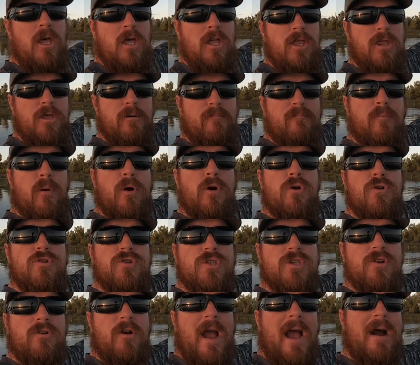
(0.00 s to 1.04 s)
The birds
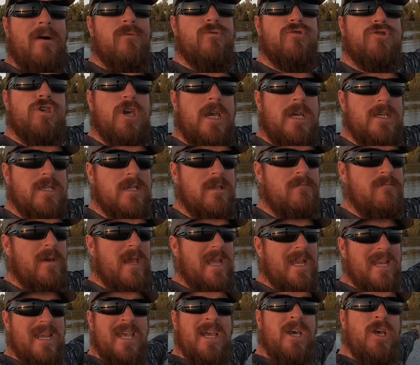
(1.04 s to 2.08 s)
are out chasing
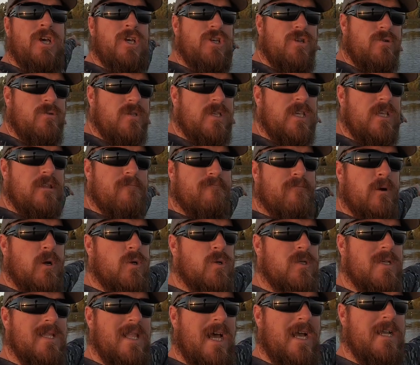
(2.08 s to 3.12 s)
bait. Do you see the
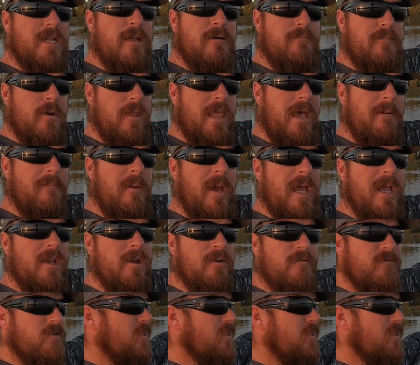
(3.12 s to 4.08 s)
birds lined up on that bank over